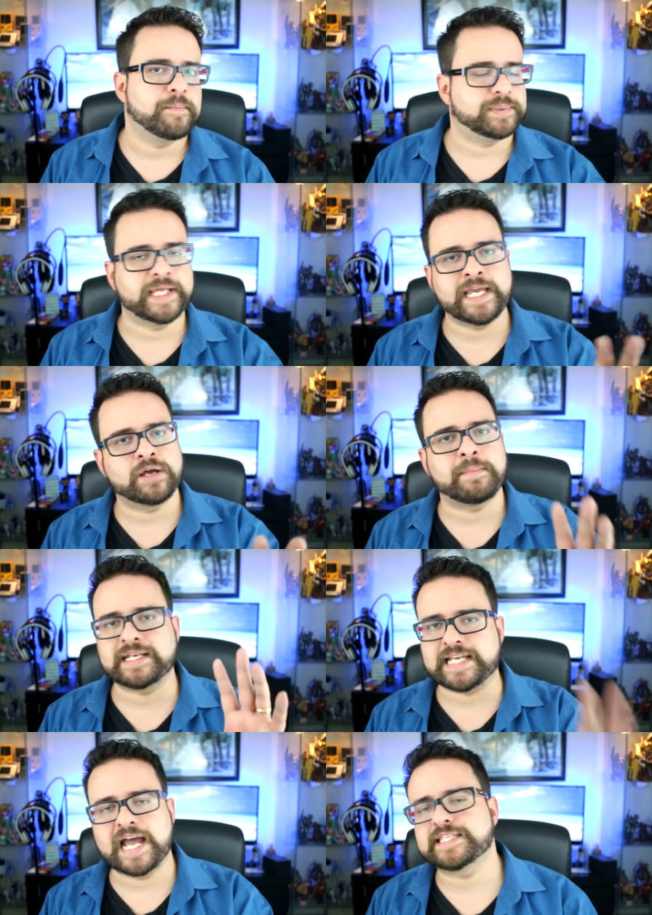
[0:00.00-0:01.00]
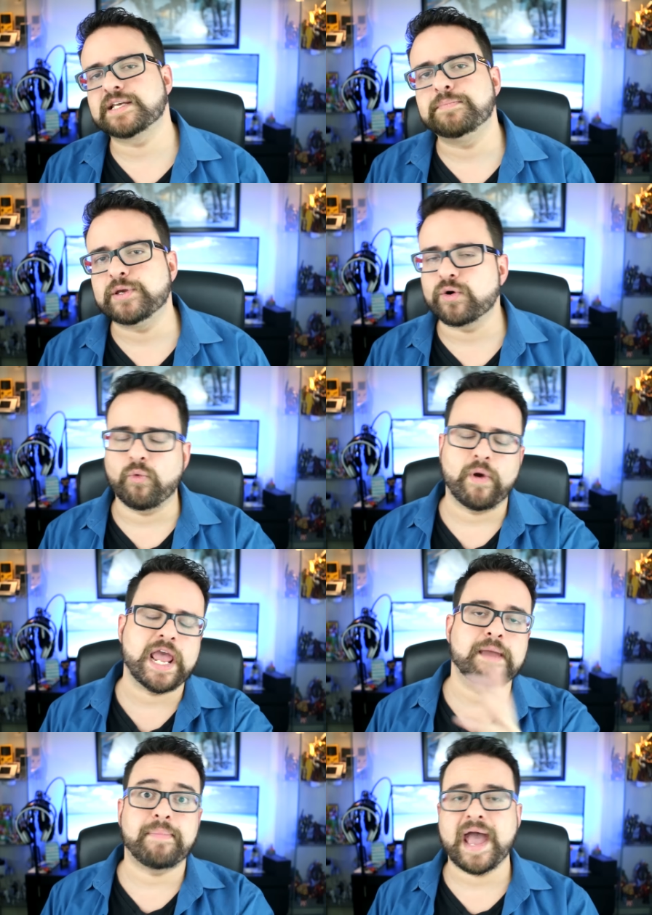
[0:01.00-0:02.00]
playing on my dad's computer
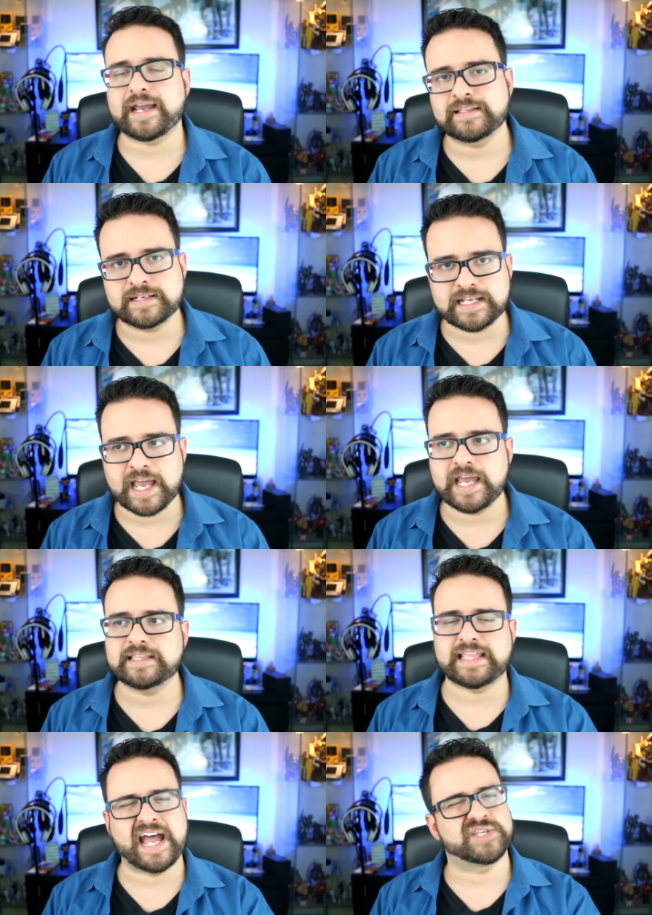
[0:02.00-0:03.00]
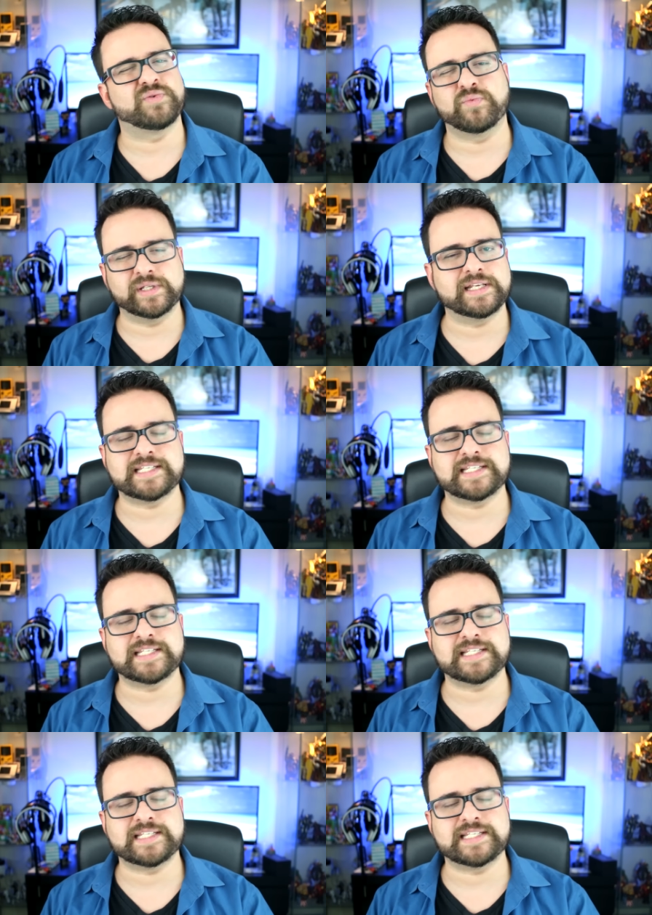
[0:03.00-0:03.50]
way back in the day, that's what really